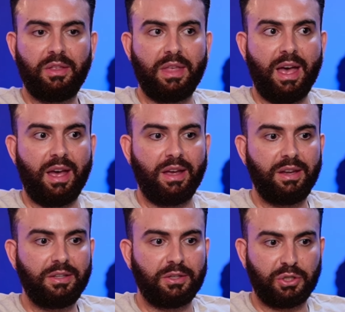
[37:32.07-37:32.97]
that
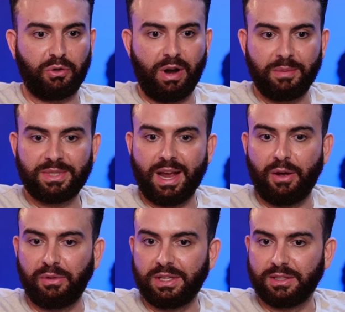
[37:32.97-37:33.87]
describes
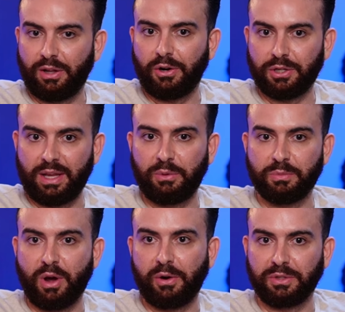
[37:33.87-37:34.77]
how these large language
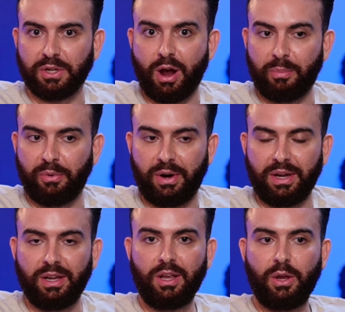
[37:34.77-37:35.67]
models
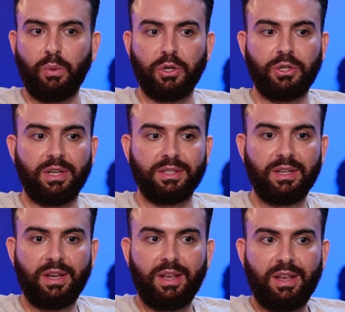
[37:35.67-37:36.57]
operate, which is
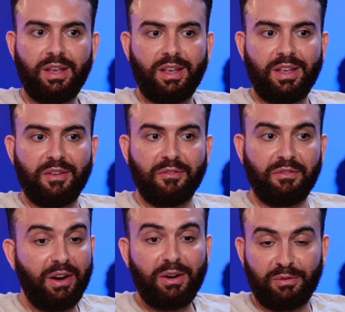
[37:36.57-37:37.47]

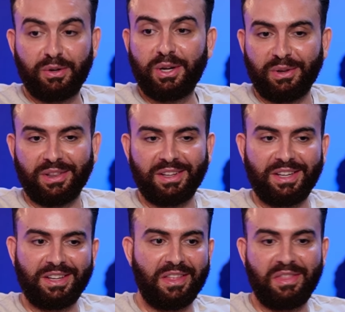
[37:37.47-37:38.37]
very
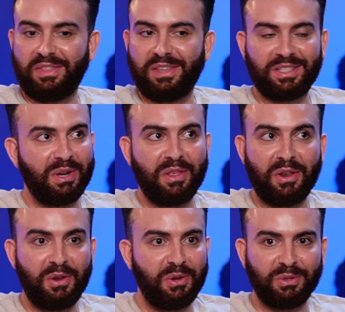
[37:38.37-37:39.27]
frequently, and this has been in the
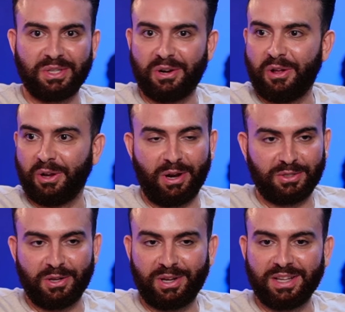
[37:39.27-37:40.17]
news and all
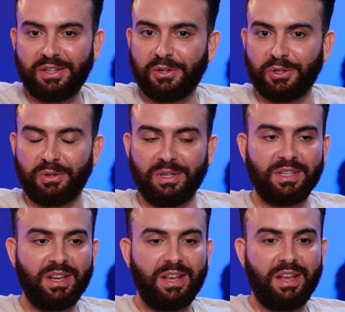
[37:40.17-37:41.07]
across all kinds of
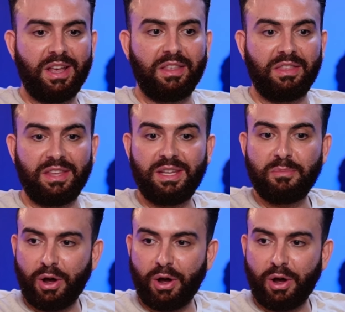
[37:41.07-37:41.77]
industries, the